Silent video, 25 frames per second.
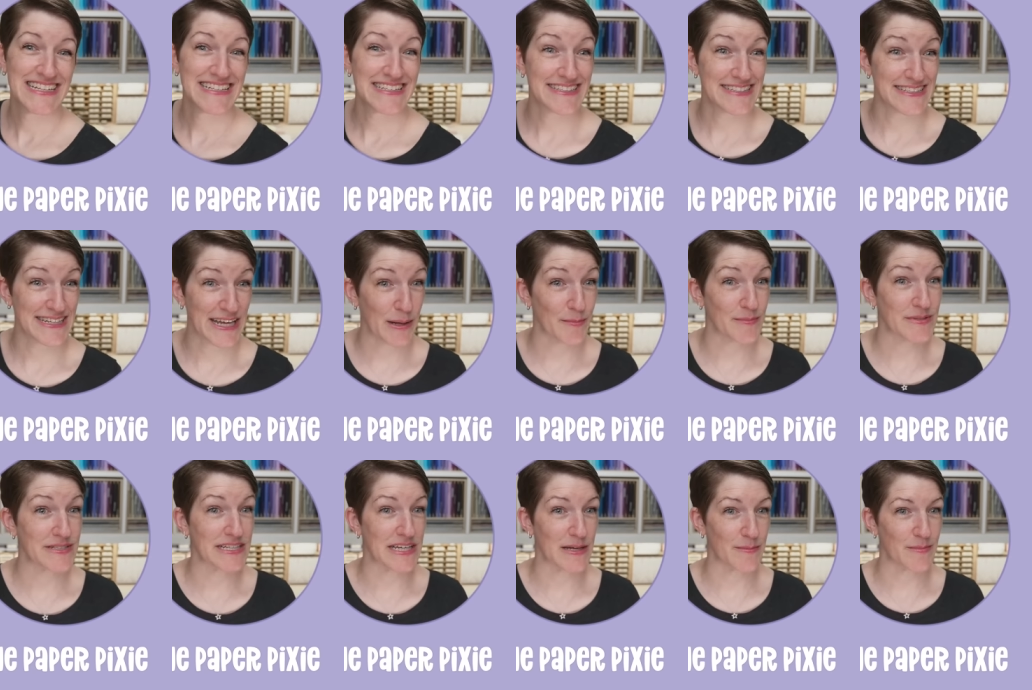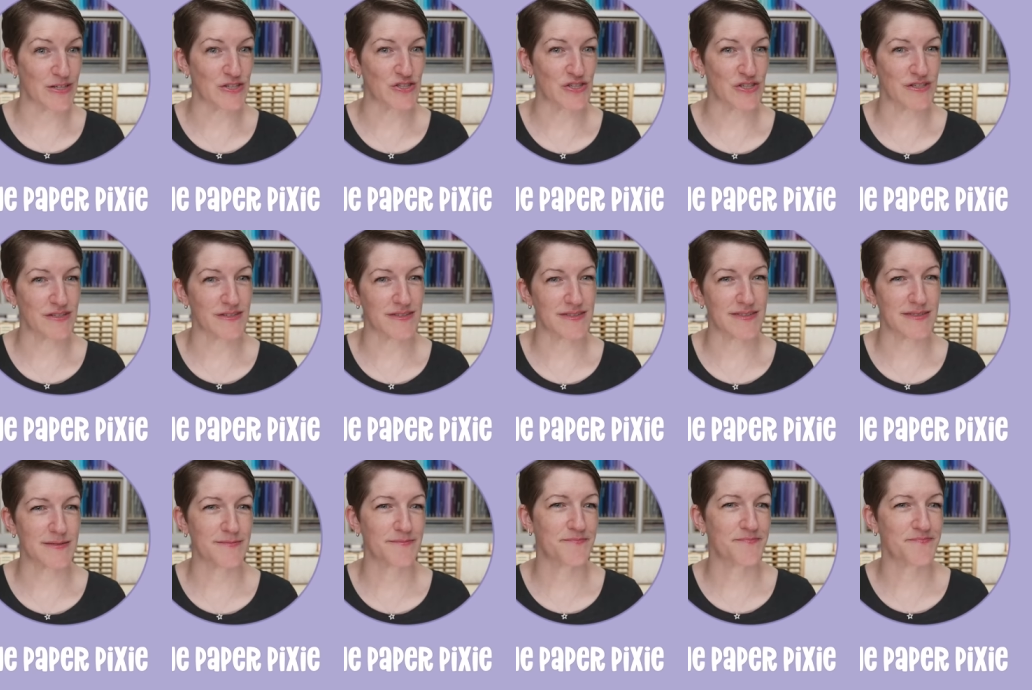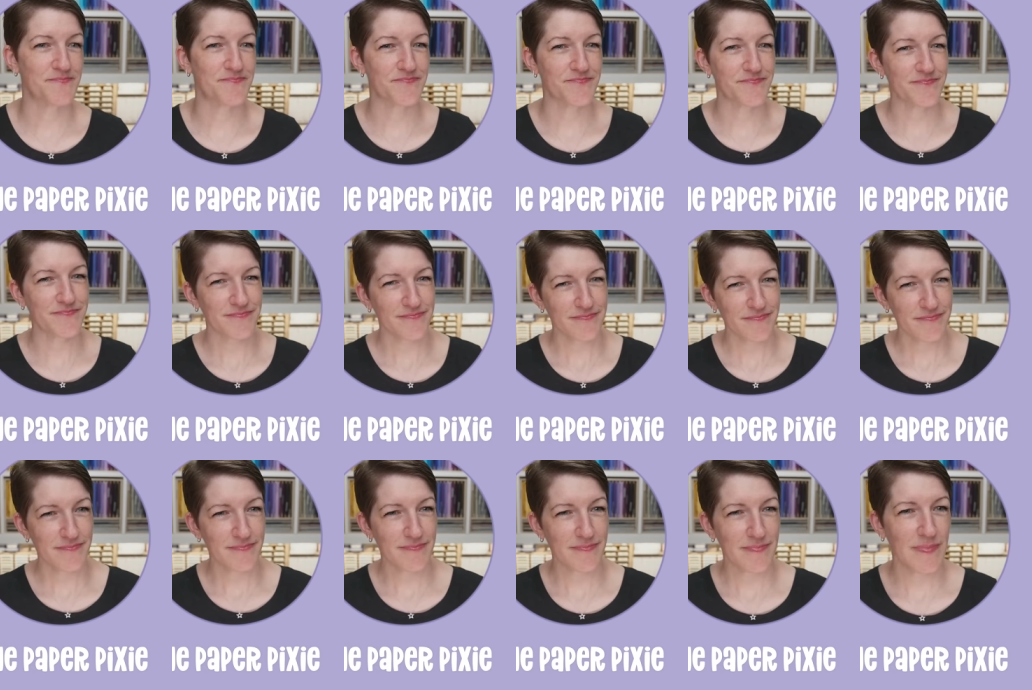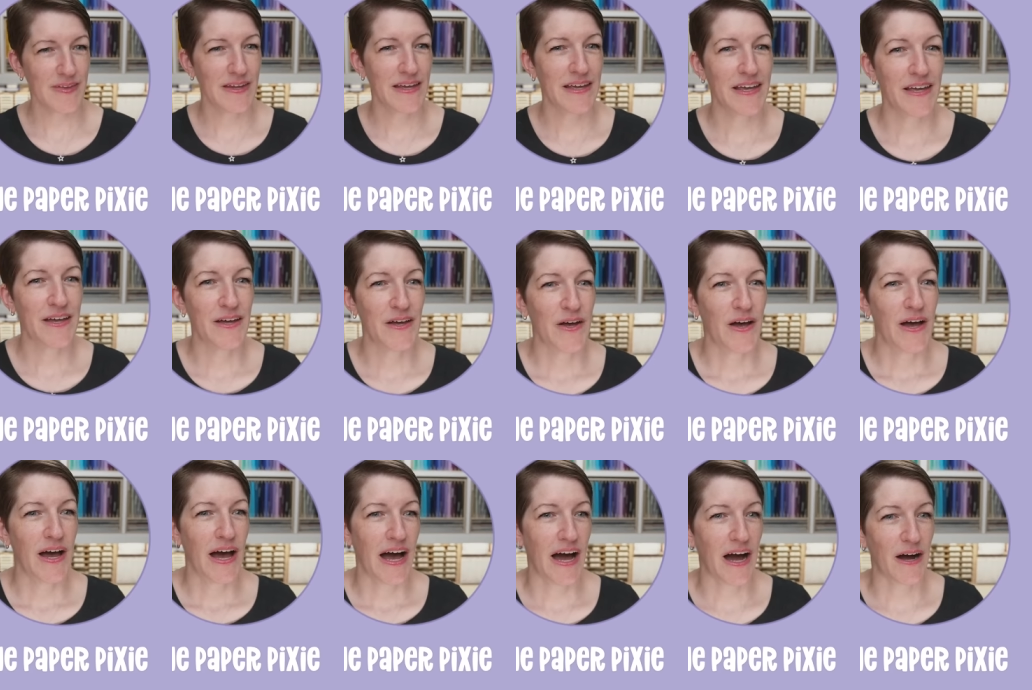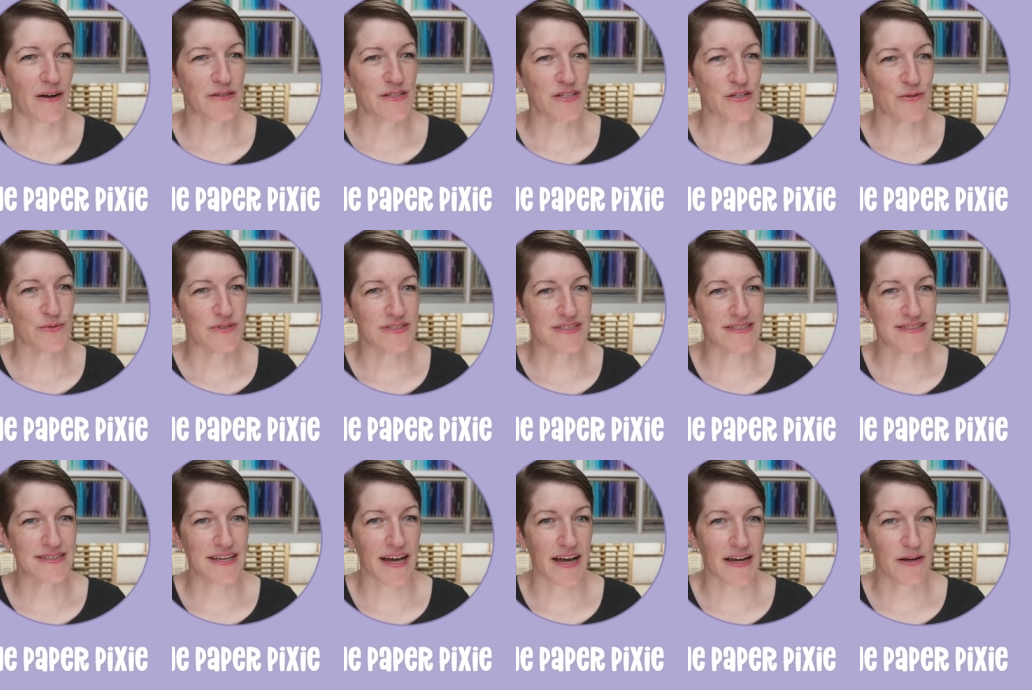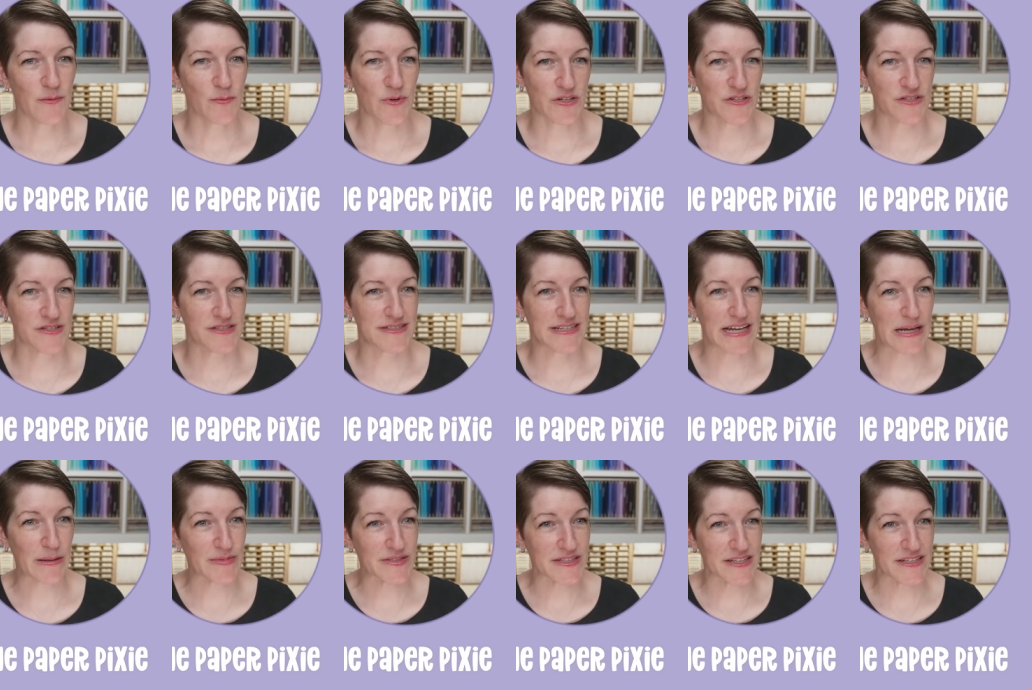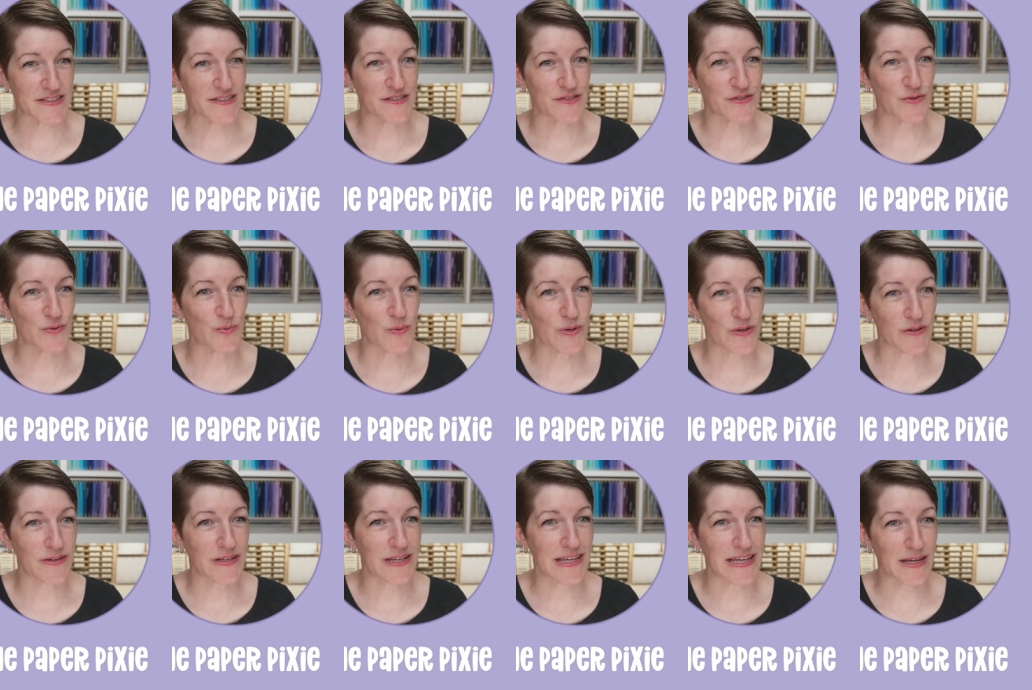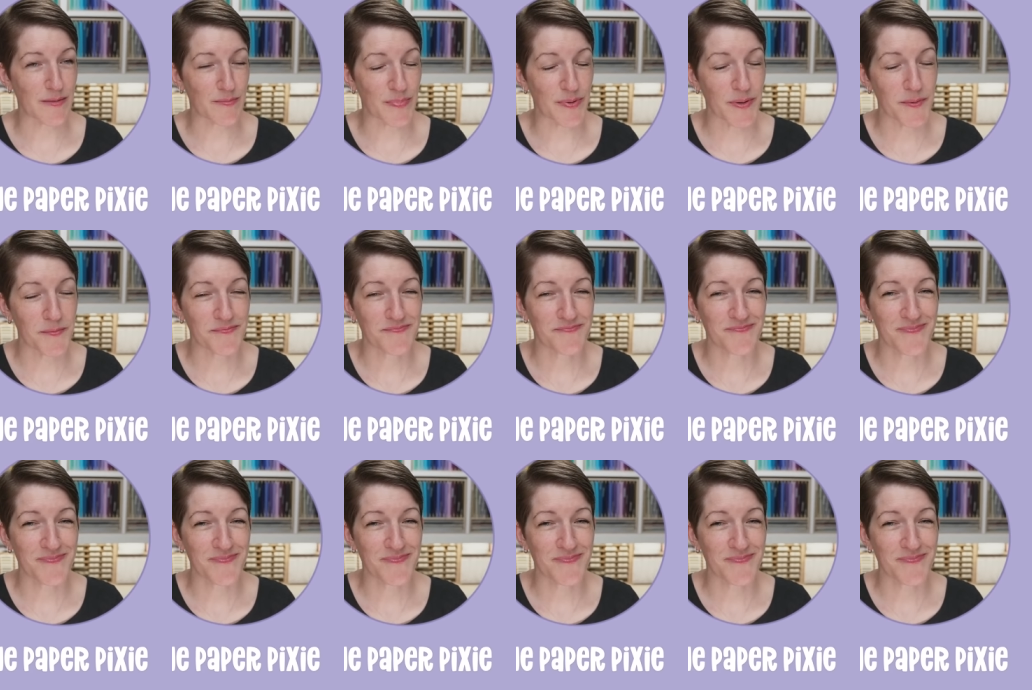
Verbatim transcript: stamped images. How do you decide which stamp sets you will keep?